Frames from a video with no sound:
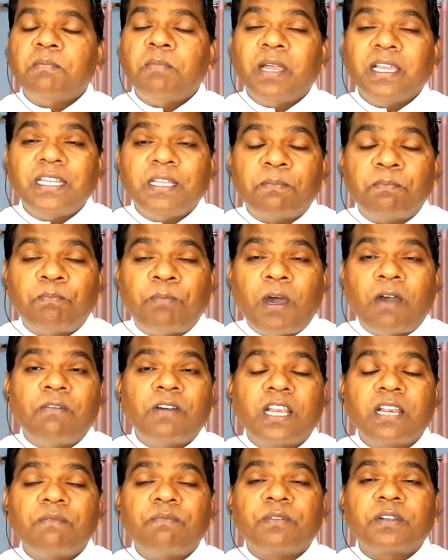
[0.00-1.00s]
by the
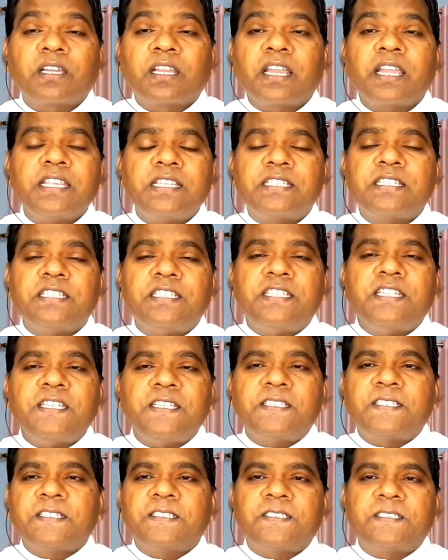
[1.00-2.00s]
power of Christ
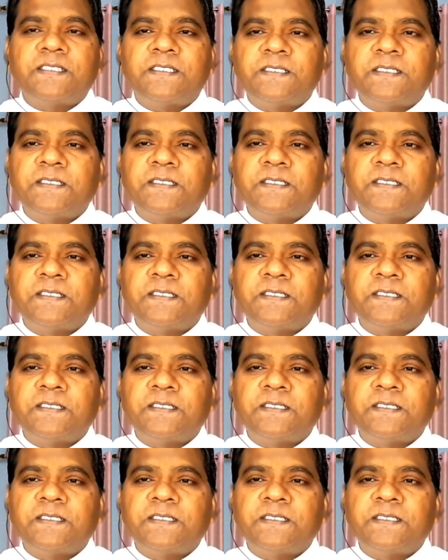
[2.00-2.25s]
Jesus.